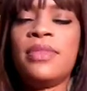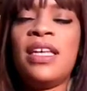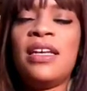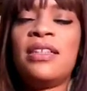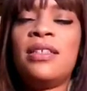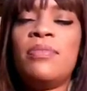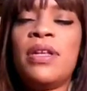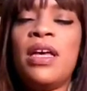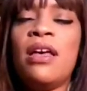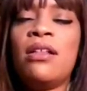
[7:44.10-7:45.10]
And take a deep
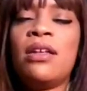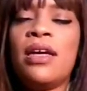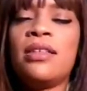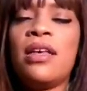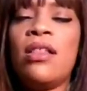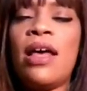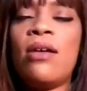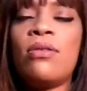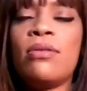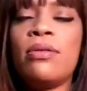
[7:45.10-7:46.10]
inhale and exhale
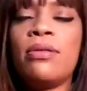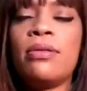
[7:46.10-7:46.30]
out.